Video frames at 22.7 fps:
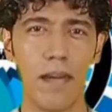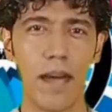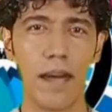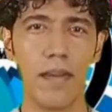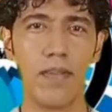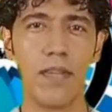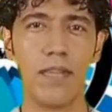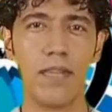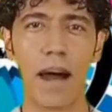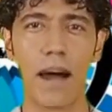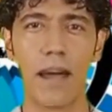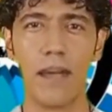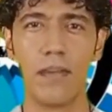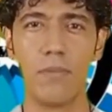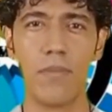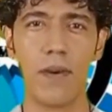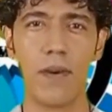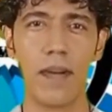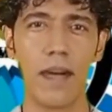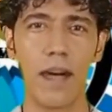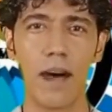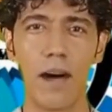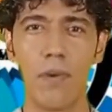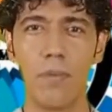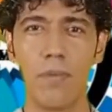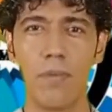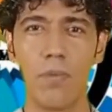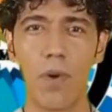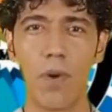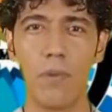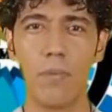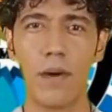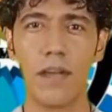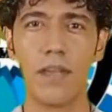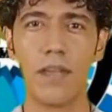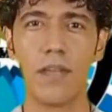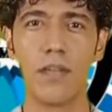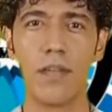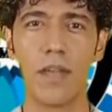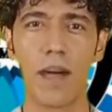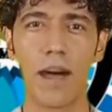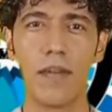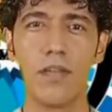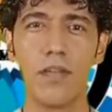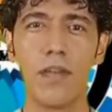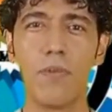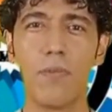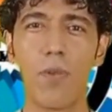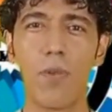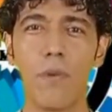In today's video, we'll be discussing